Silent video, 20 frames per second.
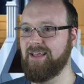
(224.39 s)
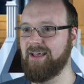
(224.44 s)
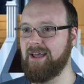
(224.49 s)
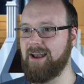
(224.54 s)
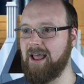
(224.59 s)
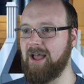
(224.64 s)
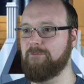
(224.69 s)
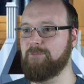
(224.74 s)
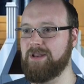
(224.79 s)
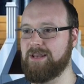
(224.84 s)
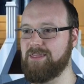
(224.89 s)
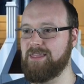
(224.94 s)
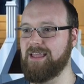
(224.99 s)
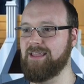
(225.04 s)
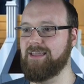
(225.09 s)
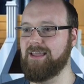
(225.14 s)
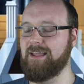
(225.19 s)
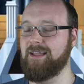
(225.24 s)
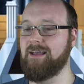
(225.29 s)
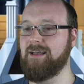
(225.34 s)
And I've been
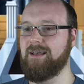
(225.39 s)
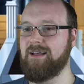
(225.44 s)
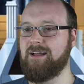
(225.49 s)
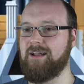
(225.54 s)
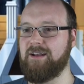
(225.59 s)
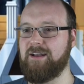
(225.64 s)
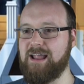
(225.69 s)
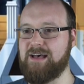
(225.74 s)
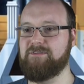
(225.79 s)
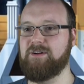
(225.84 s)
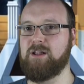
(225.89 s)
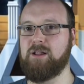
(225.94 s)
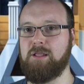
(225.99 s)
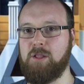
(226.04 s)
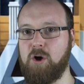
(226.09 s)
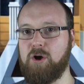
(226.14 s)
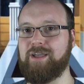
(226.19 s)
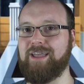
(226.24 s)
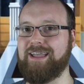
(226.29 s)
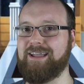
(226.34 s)
thinking never
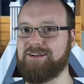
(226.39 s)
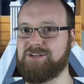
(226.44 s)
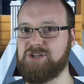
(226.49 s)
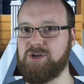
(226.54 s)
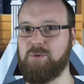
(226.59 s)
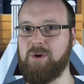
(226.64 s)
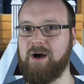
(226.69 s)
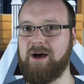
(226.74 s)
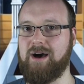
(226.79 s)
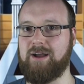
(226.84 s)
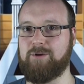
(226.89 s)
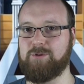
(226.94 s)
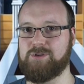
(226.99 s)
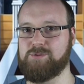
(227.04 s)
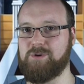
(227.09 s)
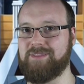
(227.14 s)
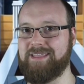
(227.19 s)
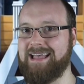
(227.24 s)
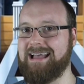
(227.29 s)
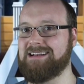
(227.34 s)
looking too hard was
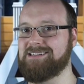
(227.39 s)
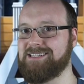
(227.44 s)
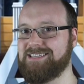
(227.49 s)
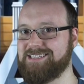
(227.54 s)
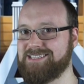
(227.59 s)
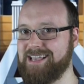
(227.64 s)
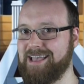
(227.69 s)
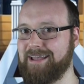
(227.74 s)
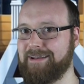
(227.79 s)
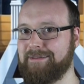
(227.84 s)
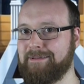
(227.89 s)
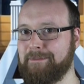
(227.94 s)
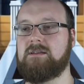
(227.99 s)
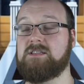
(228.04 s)
what they actually said.